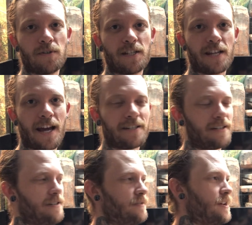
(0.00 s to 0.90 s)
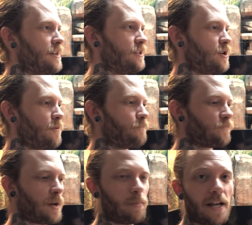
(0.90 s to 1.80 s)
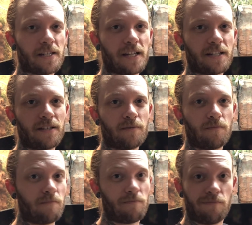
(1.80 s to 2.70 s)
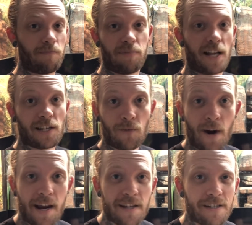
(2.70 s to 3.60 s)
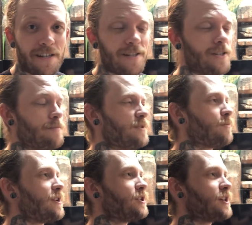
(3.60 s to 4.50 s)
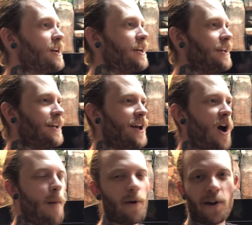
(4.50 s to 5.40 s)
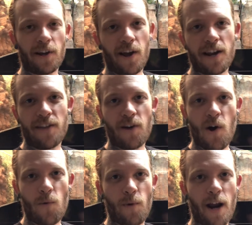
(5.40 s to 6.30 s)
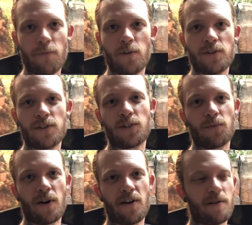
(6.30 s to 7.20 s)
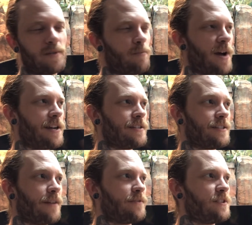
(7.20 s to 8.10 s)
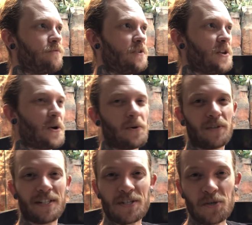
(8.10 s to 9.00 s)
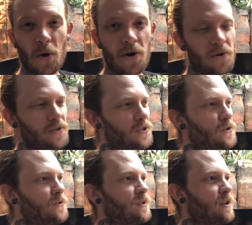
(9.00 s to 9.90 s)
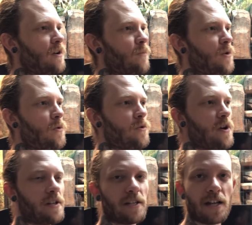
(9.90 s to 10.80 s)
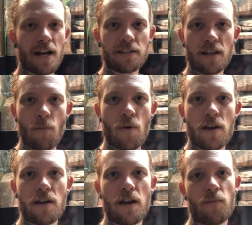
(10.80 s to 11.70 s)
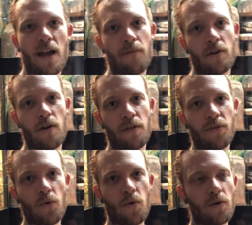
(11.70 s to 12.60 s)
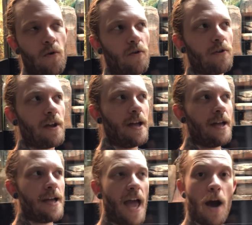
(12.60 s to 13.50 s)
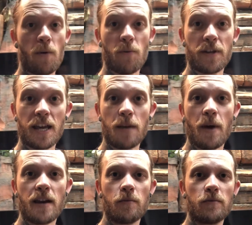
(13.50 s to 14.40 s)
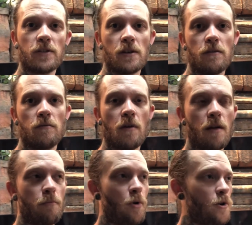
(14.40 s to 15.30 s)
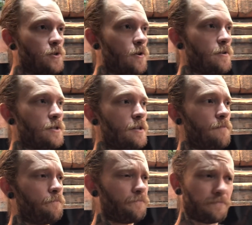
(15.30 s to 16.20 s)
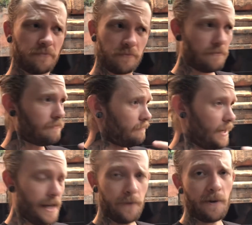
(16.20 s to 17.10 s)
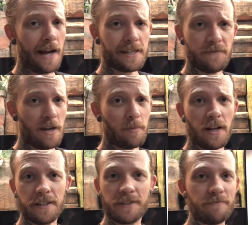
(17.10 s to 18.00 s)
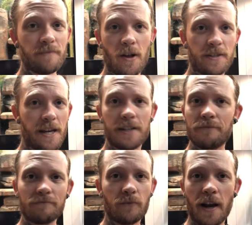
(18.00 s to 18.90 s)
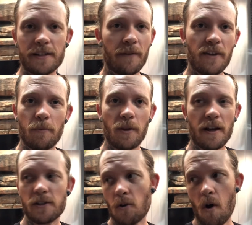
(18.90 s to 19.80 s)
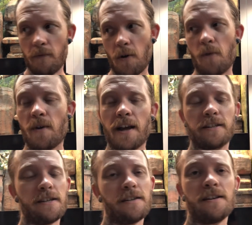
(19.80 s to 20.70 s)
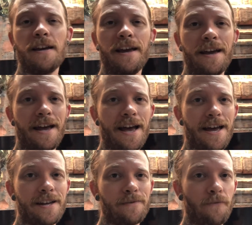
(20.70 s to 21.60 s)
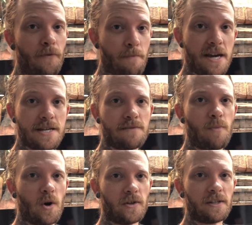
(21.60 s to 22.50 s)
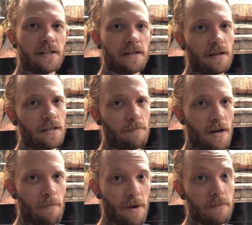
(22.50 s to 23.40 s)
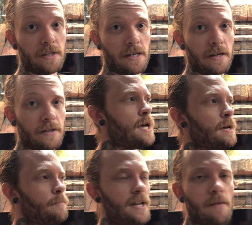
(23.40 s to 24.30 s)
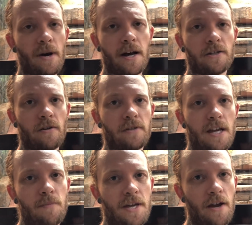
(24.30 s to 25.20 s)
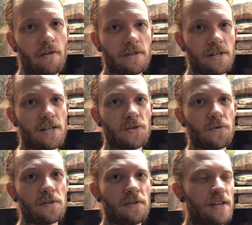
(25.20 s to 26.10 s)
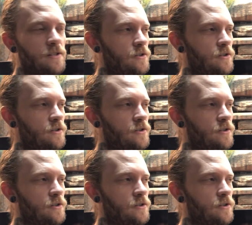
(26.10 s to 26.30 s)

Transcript: stacked in, plastic racking systems, which I'm not going to go down the whole rack versus terrarium debate and stuff in this video, or at least try not to. We all kind of start somewhere and we have a kind of thought on how we want to keep animals and pros and cons to them. Racks have their place. I'll say it. Racks have their place. I've got racks here. And for me personally, it's about baby snakes. But in the past, I was keeping adults and these sorts of things,